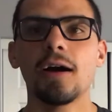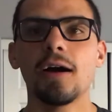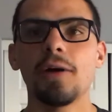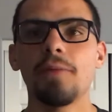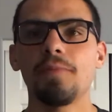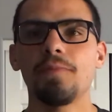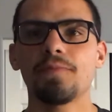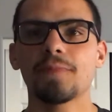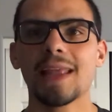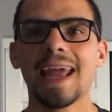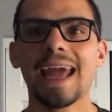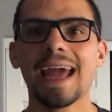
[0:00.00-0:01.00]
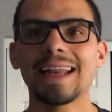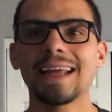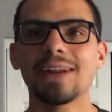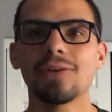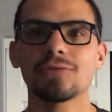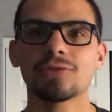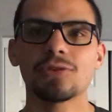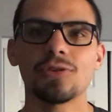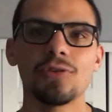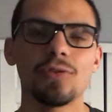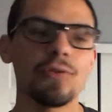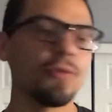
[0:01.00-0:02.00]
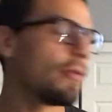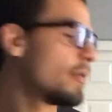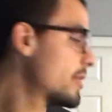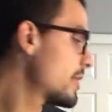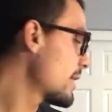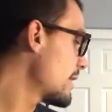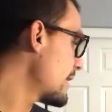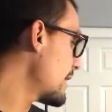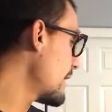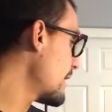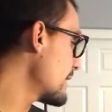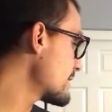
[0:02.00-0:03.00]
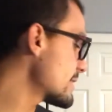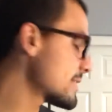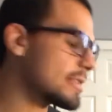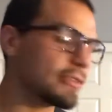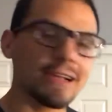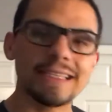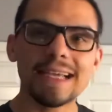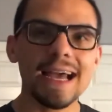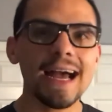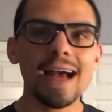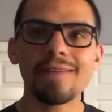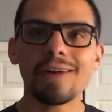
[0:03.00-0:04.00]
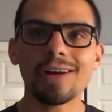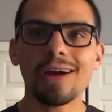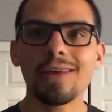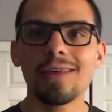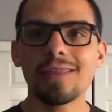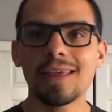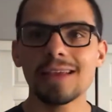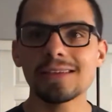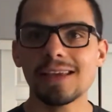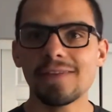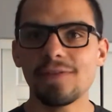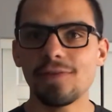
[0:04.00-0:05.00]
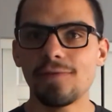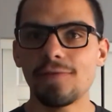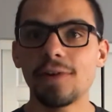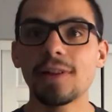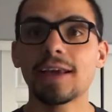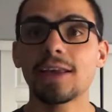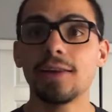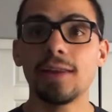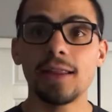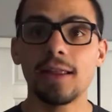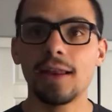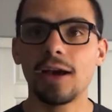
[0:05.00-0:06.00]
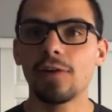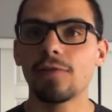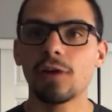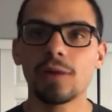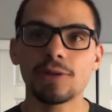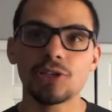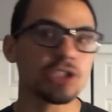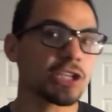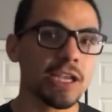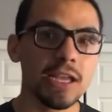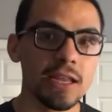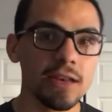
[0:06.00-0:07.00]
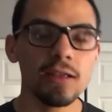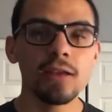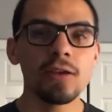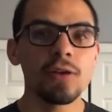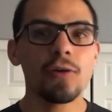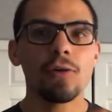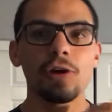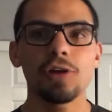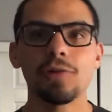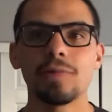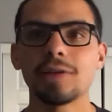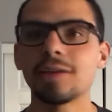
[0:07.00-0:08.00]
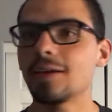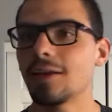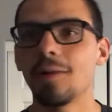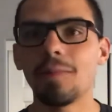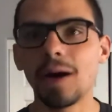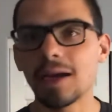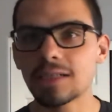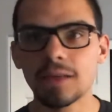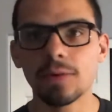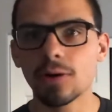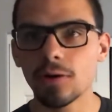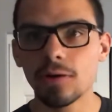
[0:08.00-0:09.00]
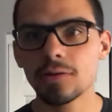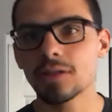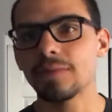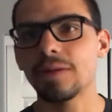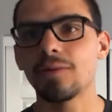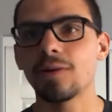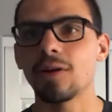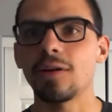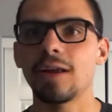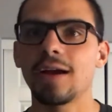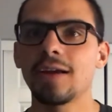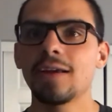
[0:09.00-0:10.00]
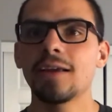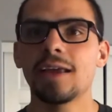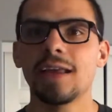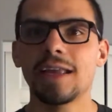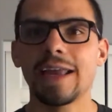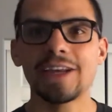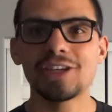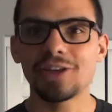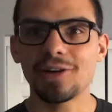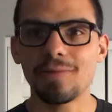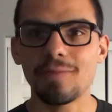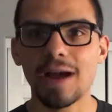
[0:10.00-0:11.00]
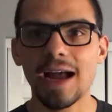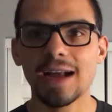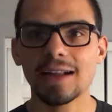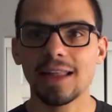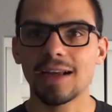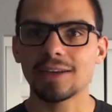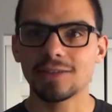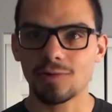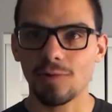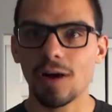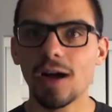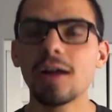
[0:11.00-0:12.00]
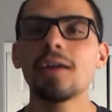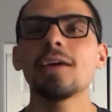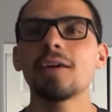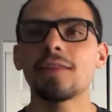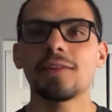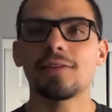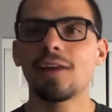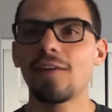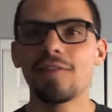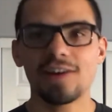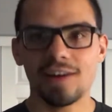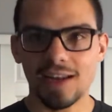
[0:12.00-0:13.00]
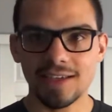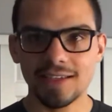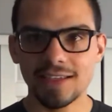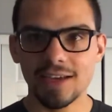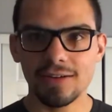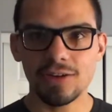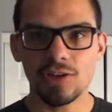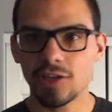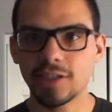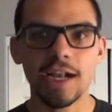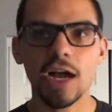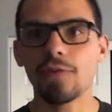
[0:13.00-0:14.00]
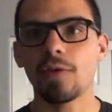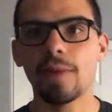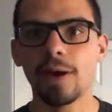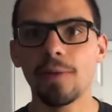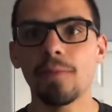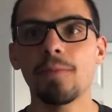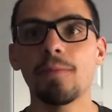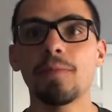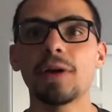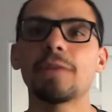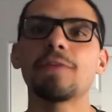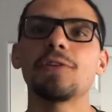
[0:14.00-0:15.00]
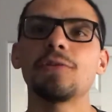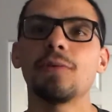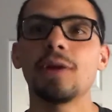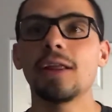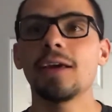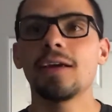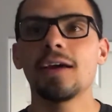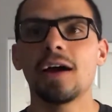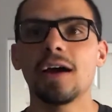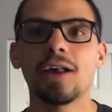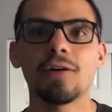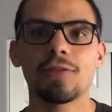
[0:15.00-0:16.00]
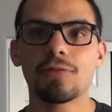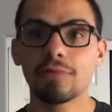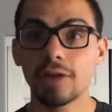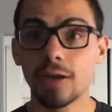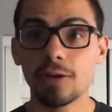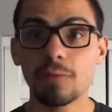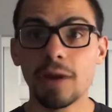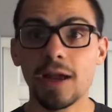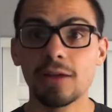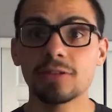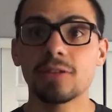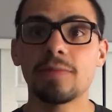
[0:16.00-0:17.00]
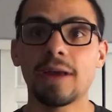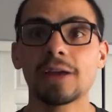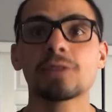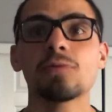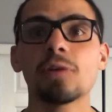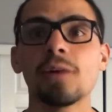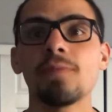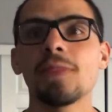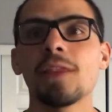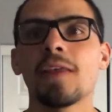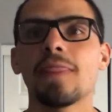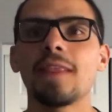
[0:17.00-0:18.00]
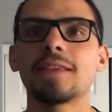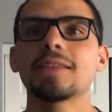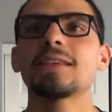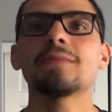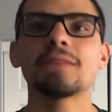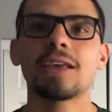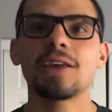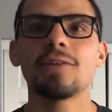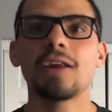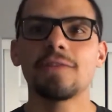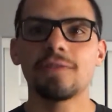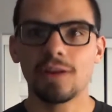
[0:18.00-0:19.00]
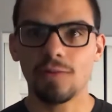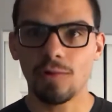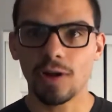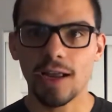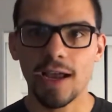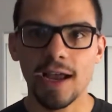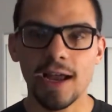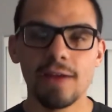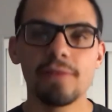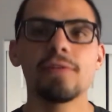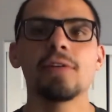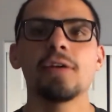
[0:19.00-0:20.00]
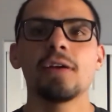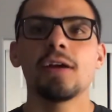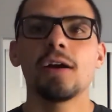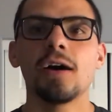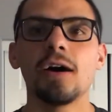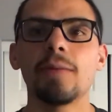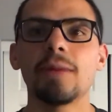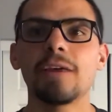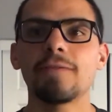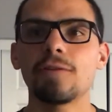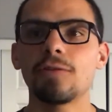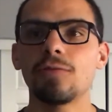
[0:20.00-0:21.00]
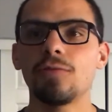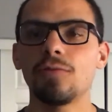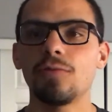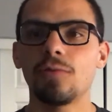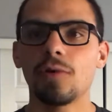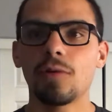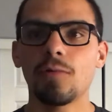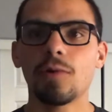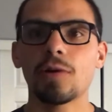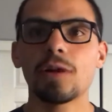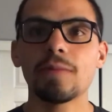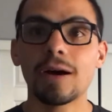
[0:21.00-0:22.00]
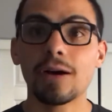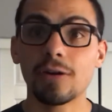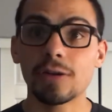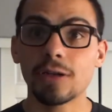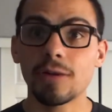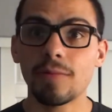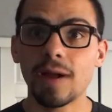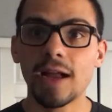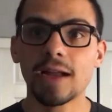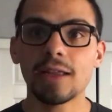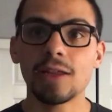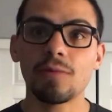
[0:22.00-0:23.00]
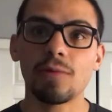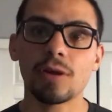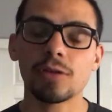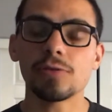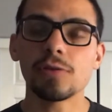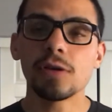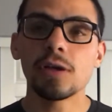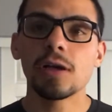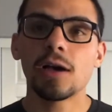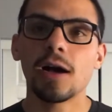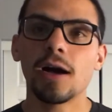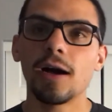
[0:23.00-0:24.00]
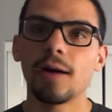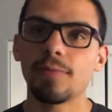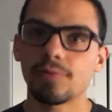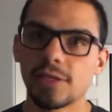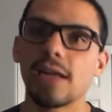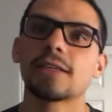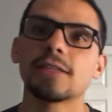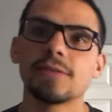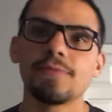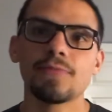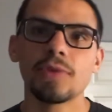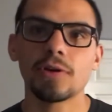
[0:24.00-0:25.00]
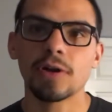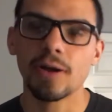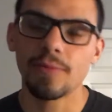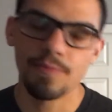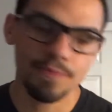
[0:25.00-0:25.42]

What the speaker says: and it also is just great to have on other things if you feel like you need it. Now, if you're on a machine or you're doing bicep curls, something where you're not engaging your back like a squat, then they're not very necessary, and you can take off the belt. But if you're doing 300 pounds on the back squat, this is something that you definitely want to have if you are worried about hurting your back and you want to protect it. Okay.